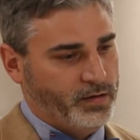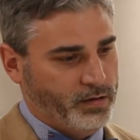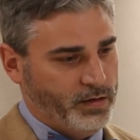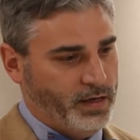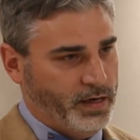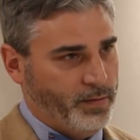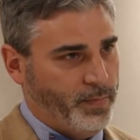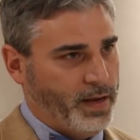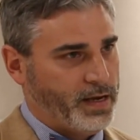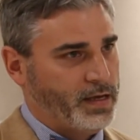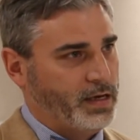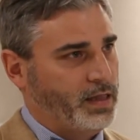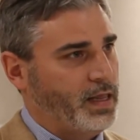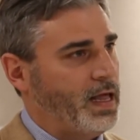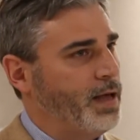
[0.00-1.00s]
get it back in
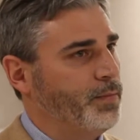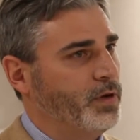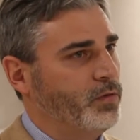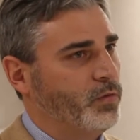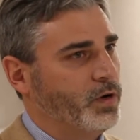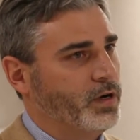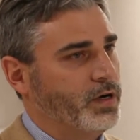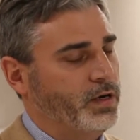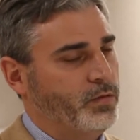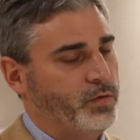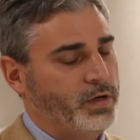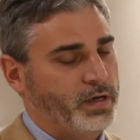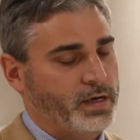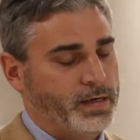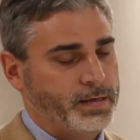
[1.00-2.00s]
alignment where it
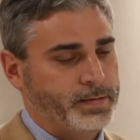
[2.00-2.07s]
would